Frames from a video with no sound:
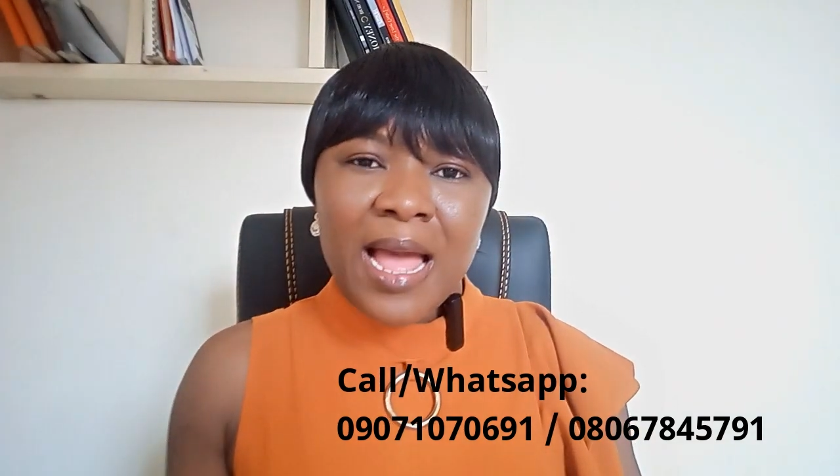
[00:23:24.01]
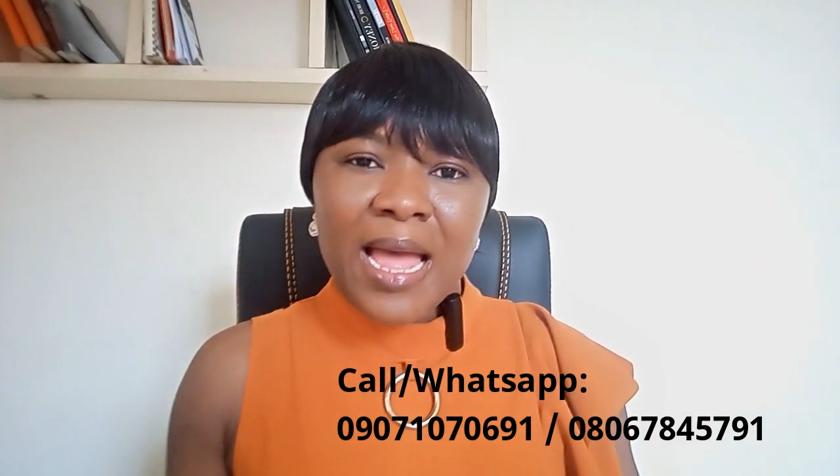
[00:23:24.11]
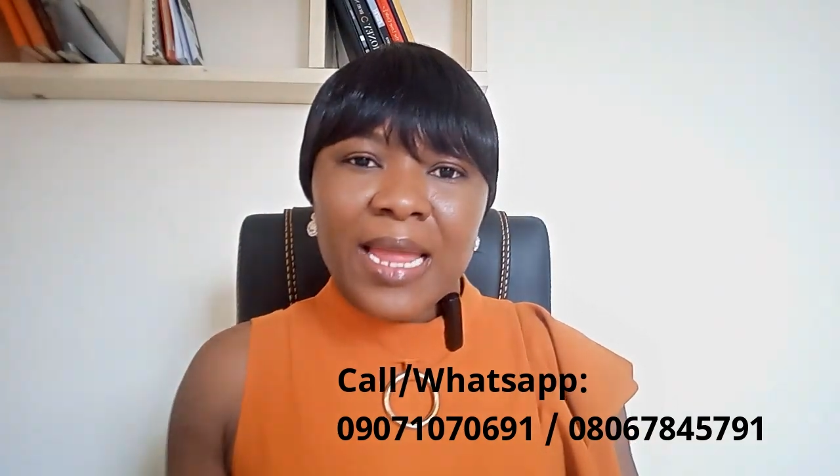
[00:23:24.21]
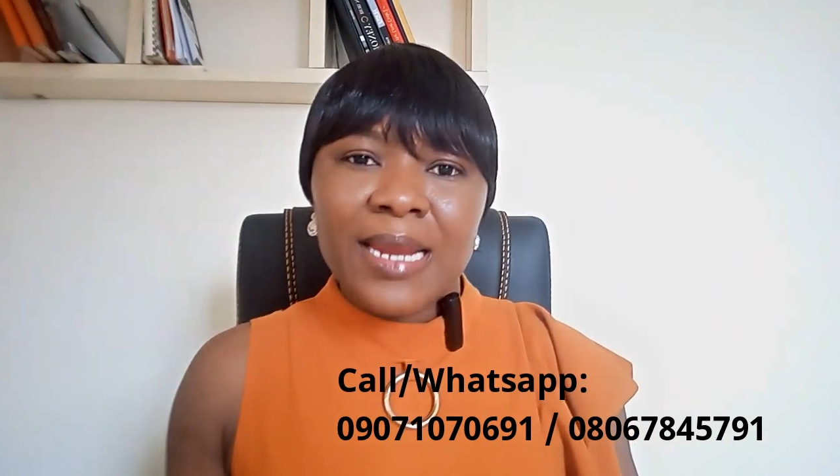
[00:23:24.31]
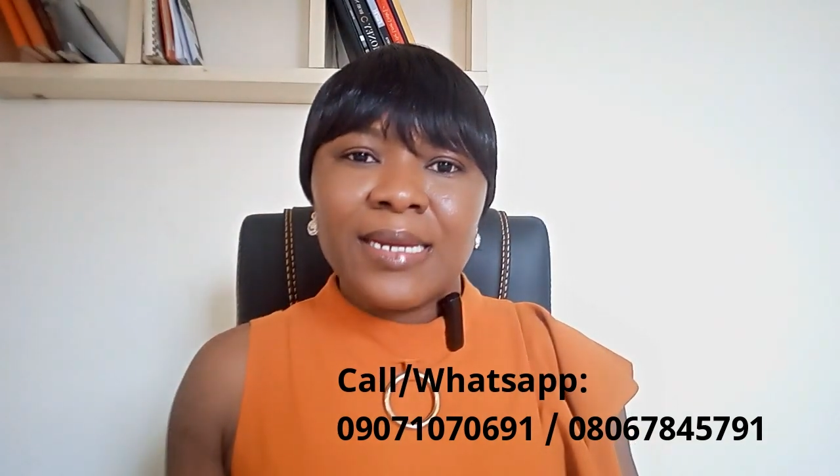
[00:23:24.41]

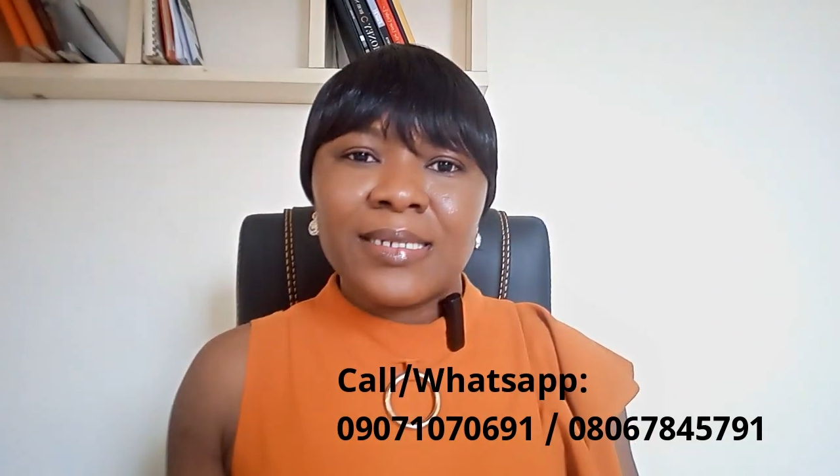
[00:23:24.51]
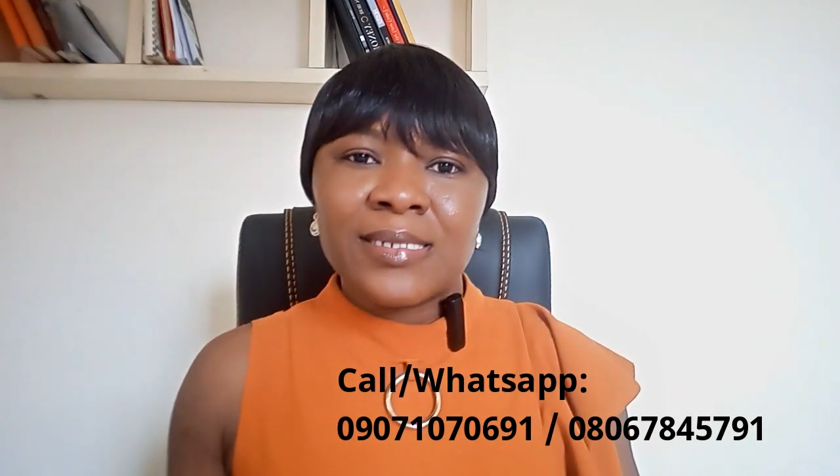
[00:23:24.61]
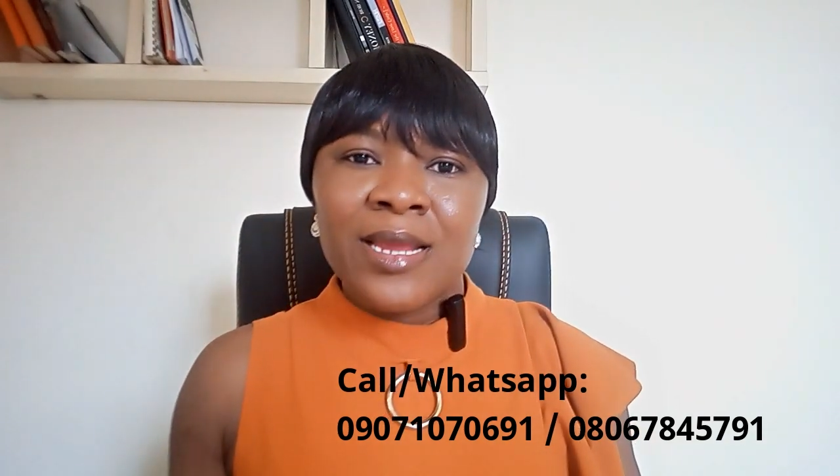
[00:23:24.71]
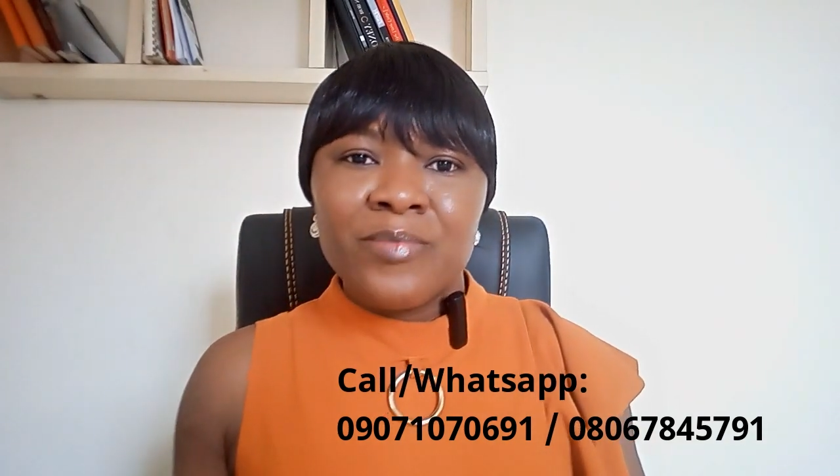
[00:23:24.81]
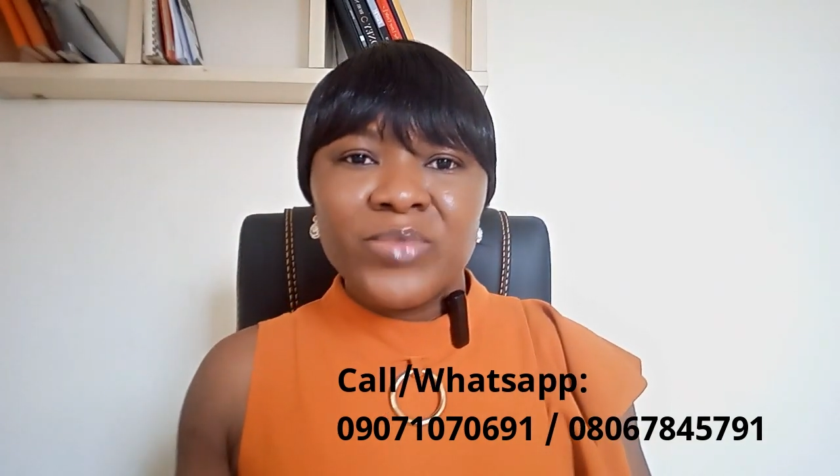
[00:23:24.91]
and
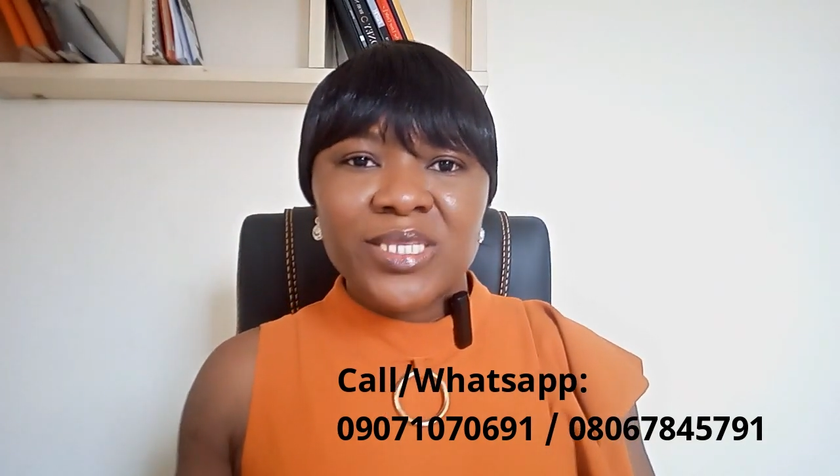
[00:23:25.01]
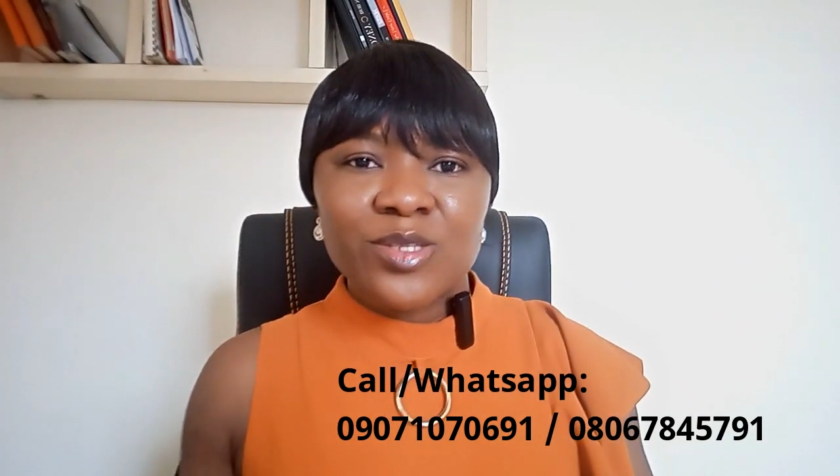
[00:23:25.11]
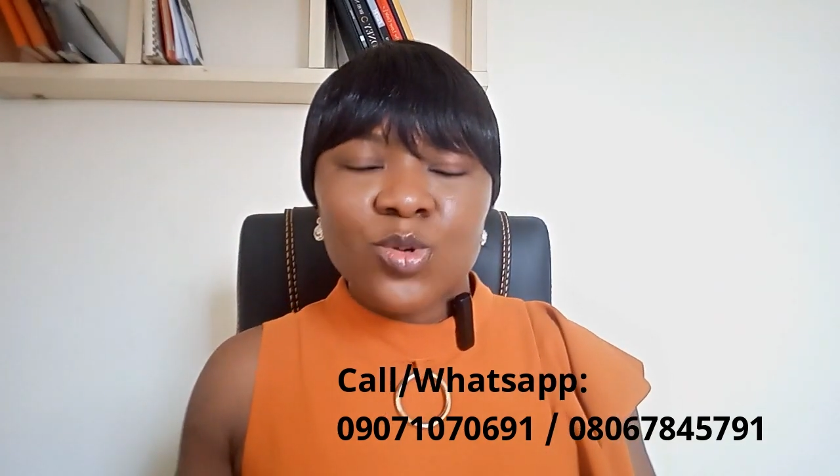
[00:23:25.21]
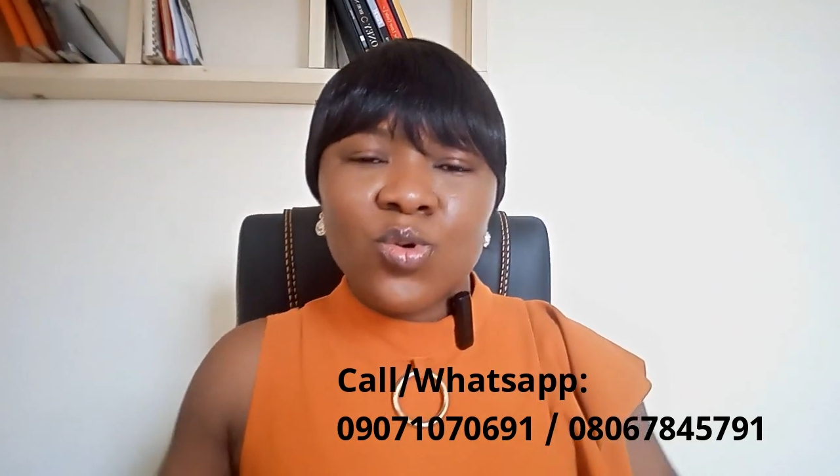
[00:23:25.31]
Mrs.